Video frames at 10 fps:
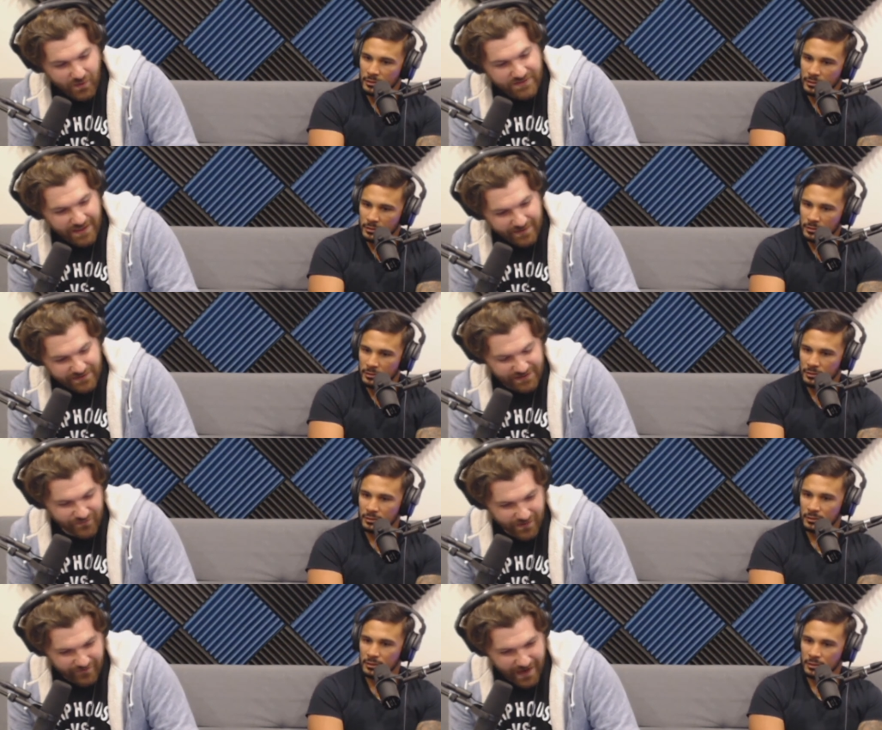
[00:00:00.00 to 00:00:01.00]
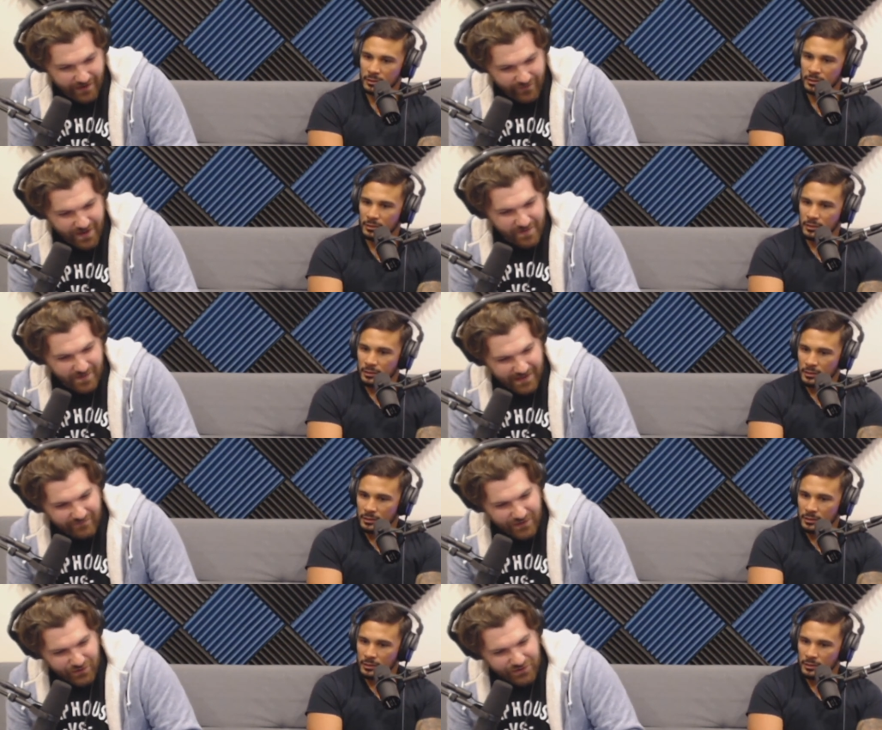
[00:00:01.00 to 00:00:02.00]
Speaker 1: to get him at 6:45. But
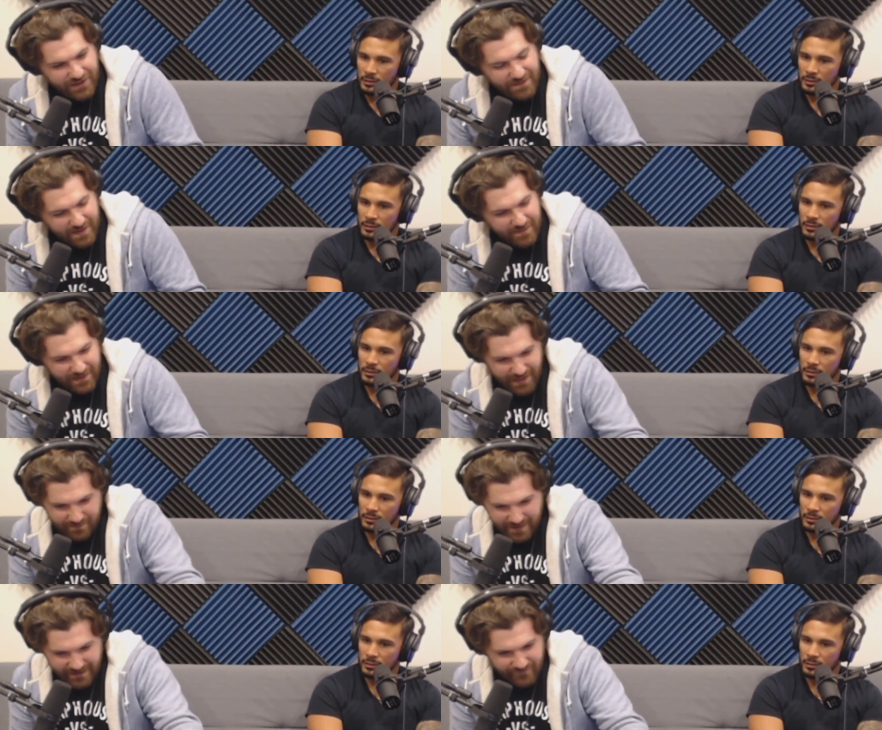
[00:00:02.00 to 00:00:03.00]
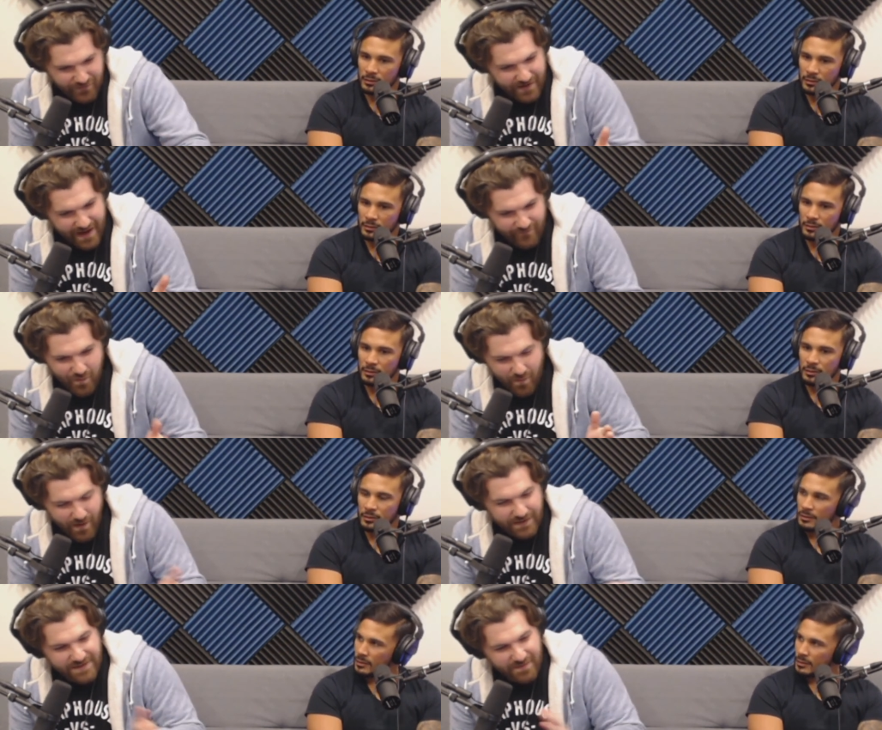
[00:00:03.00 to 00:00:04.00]
even usually, people like Bedford, everyone
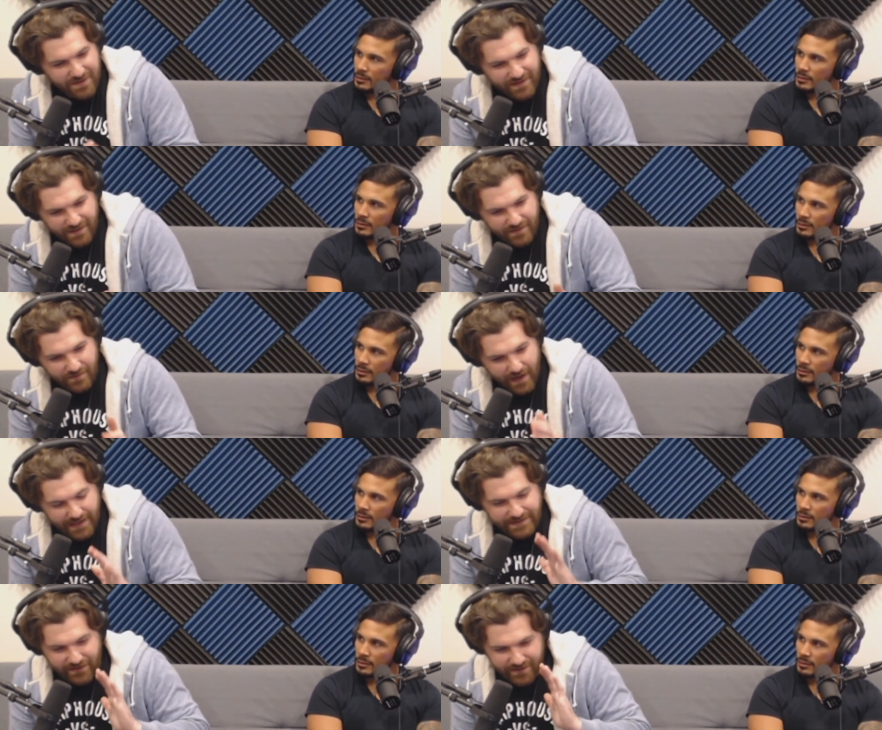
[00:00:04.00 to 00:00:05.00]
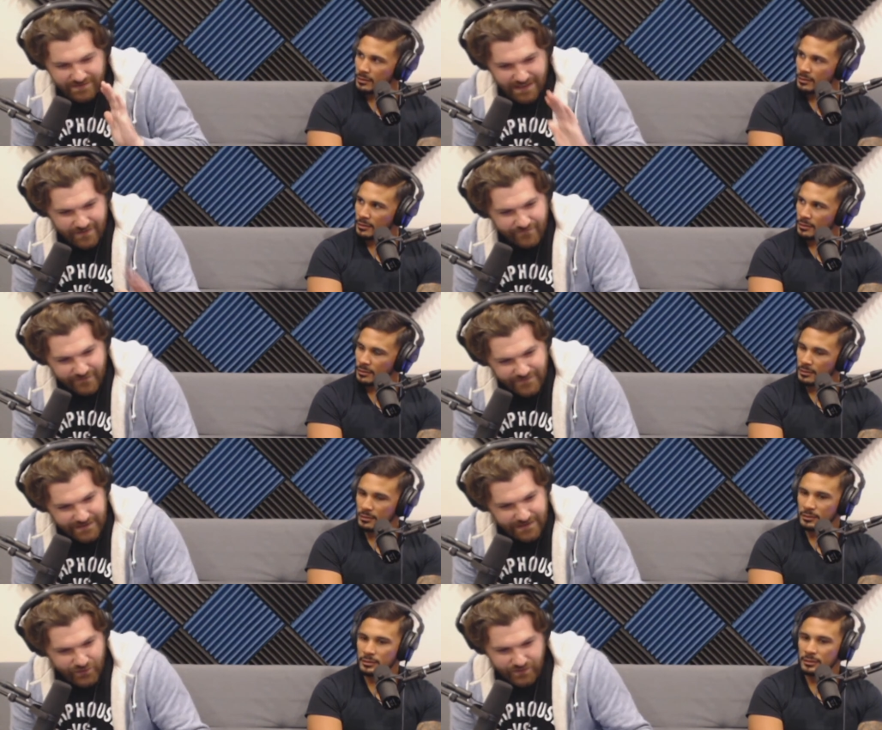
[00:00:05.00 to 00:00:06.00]
winds up on the. I tell them
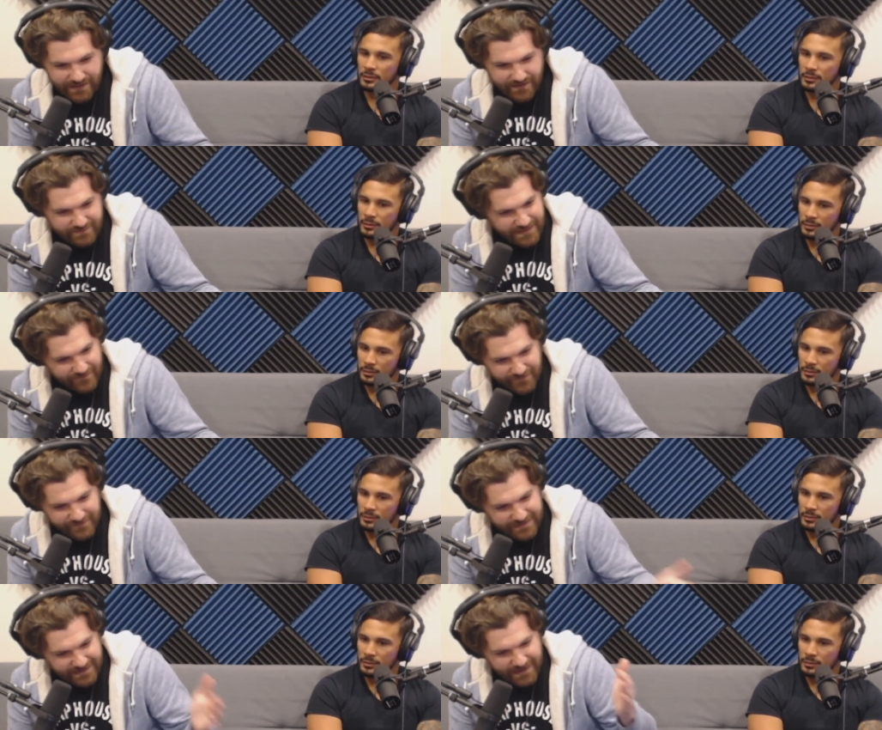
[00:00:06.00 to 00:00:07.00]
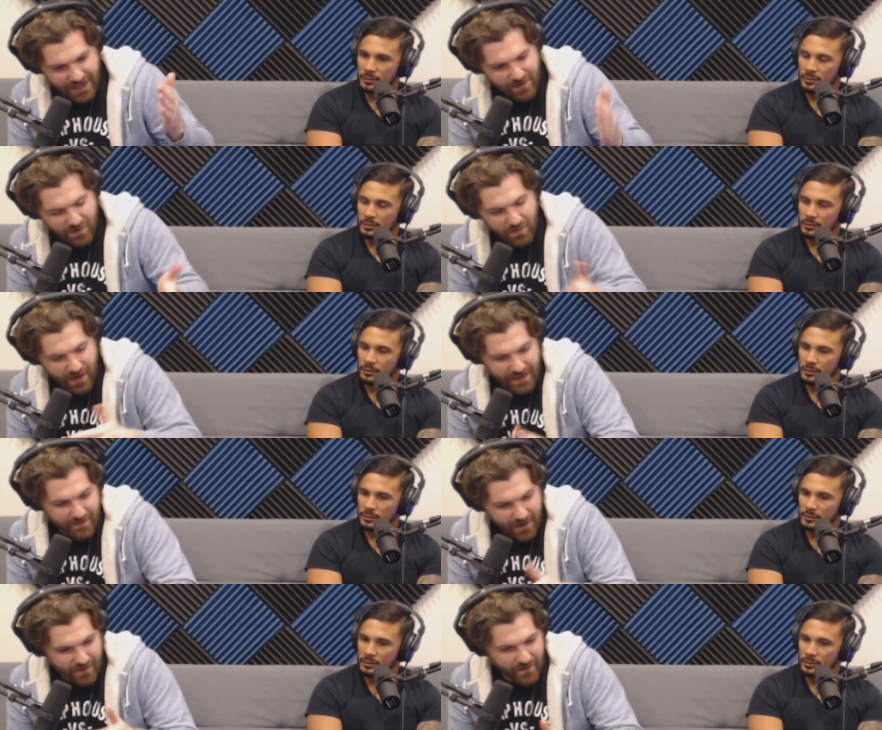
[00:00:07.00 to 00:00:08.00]
10:15, you tell them 10:15. We wind up
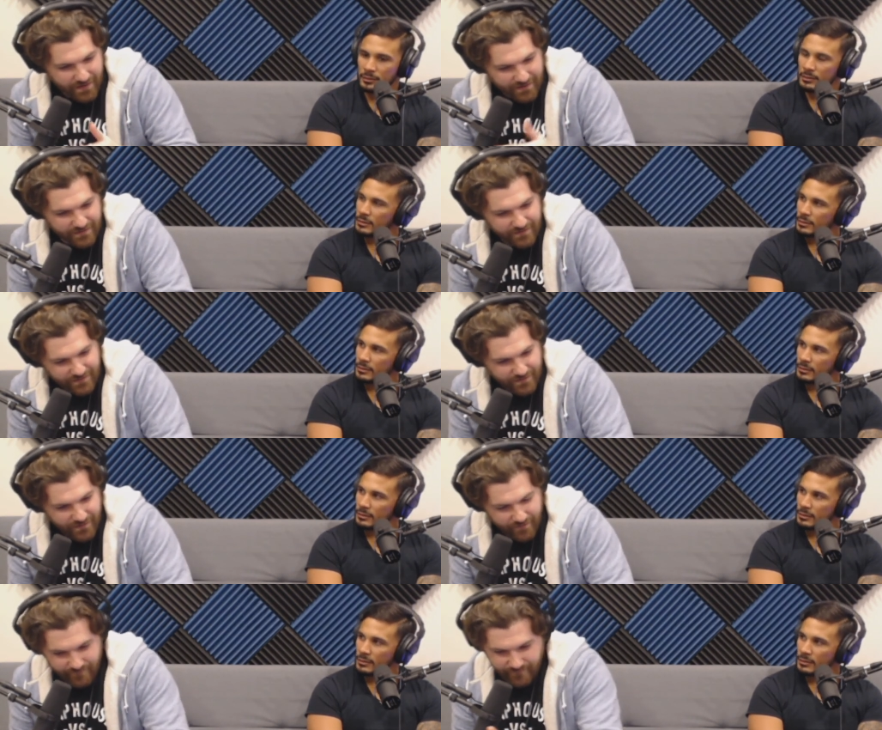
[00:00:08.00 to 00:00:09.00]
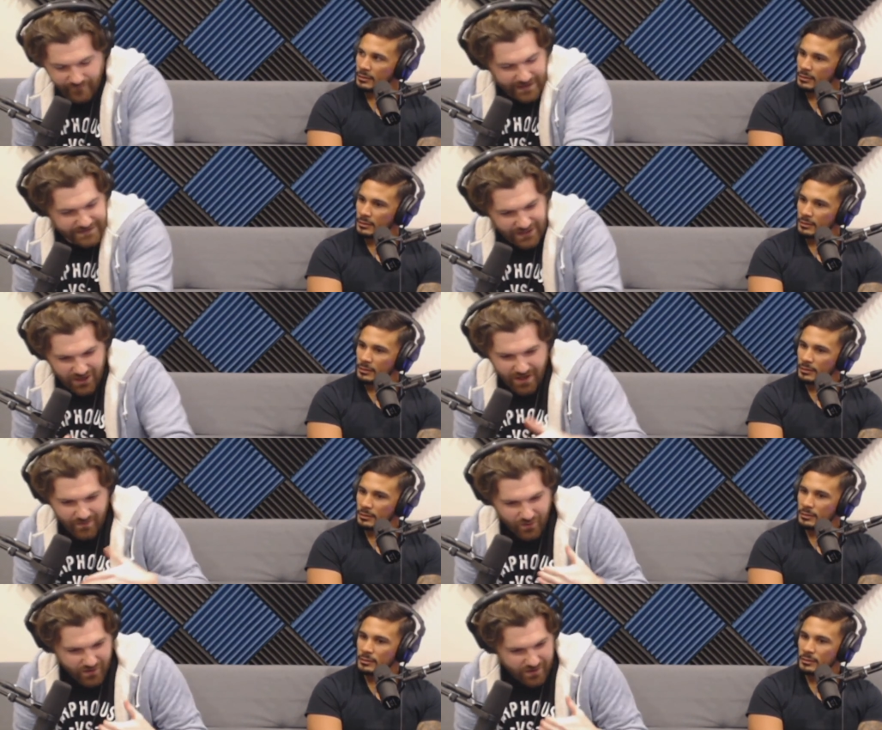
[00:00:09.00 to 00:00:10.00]
on the FaceTime
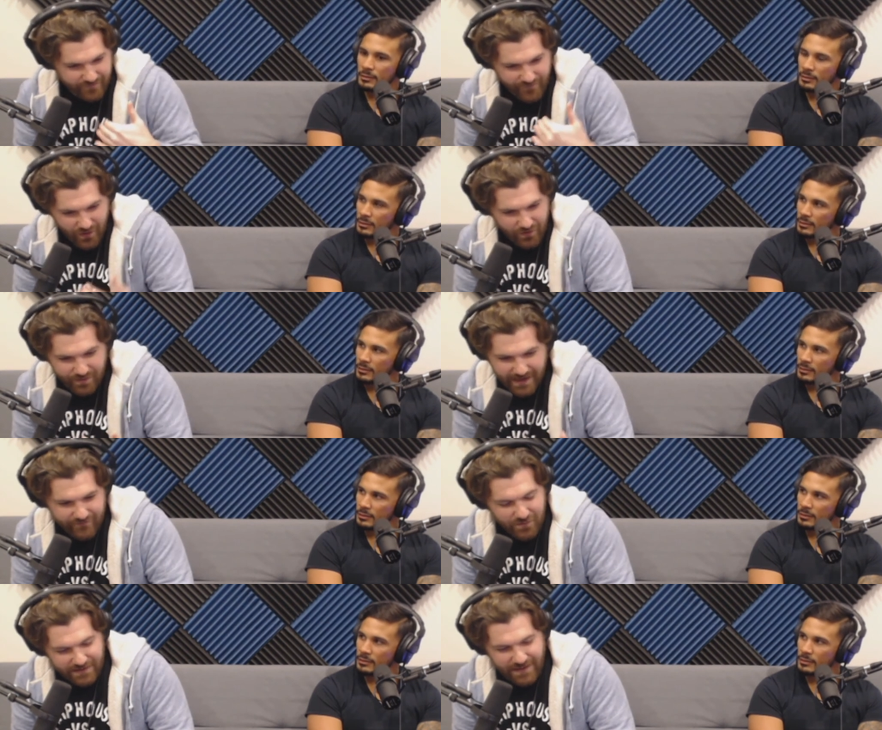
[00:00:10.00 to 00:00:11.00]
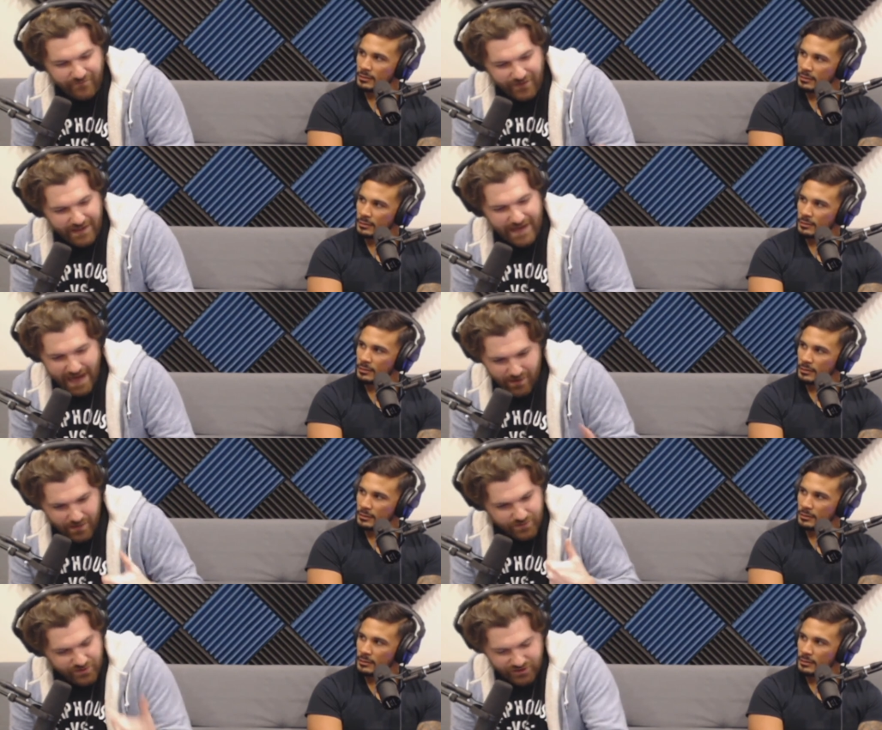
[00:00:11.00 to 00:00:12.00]
or phone, whatever, with them for like an hour
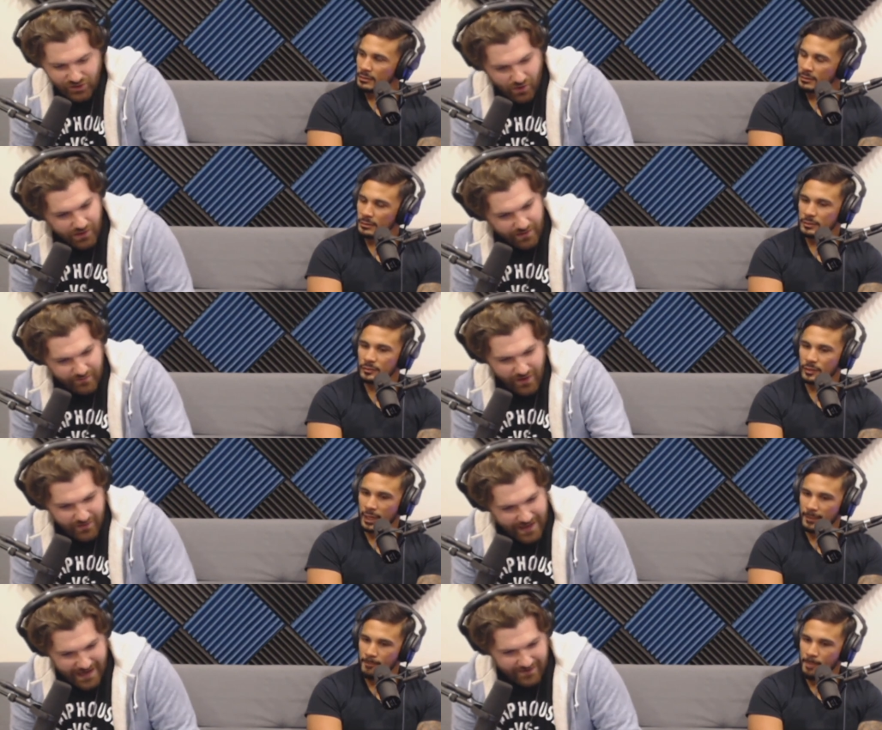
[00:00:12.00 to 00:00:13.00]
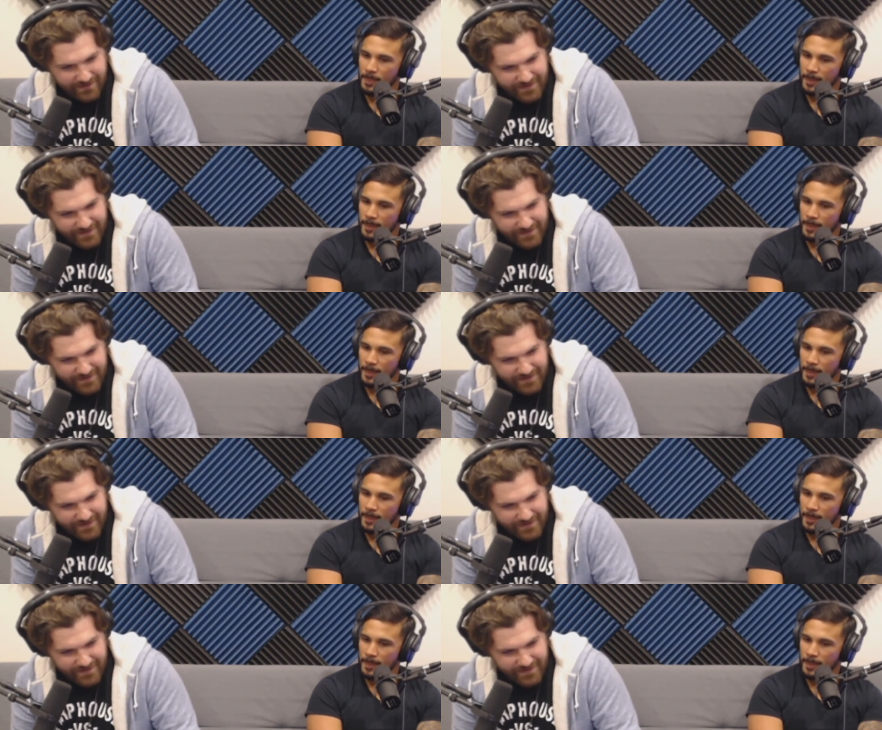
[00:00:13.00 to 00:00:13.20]
because we're just talking, broing right. out.